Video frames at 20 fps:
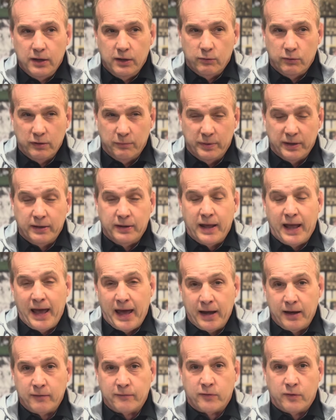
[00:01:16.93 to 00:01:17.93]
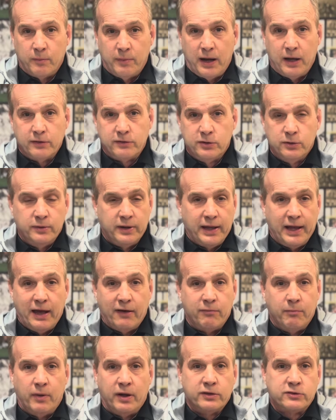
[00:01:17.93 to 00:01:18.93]
We've been at it for about two and a
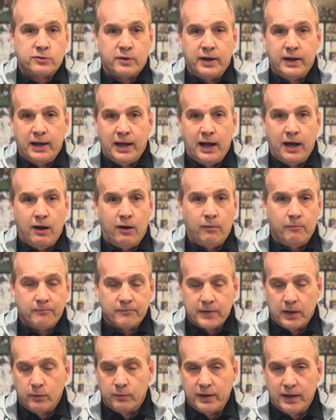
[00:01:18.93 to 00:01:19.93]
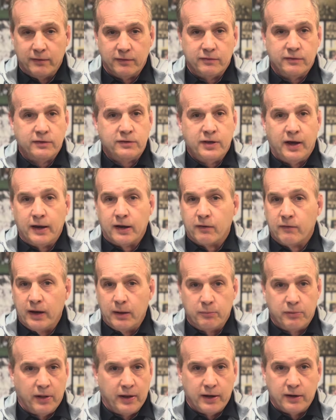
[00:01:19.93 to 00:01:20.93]
half months right now, and we have a ton of
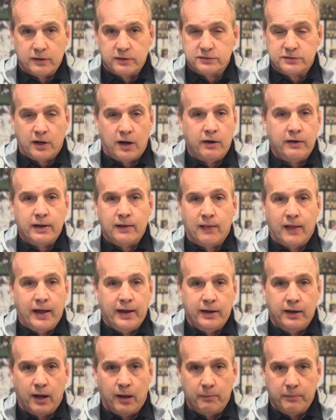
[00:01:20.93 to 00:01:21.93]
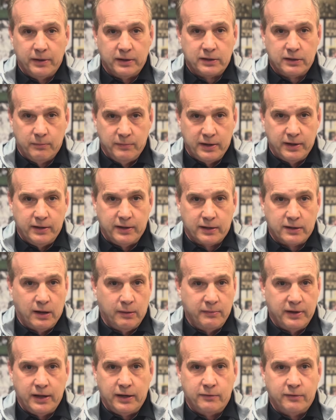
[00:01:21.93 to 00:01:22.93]
great players already lined up and committed to
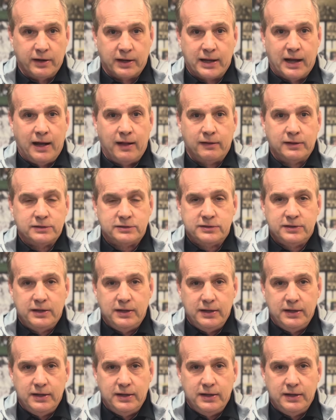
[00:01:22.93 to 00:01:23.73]
come to Adrian College.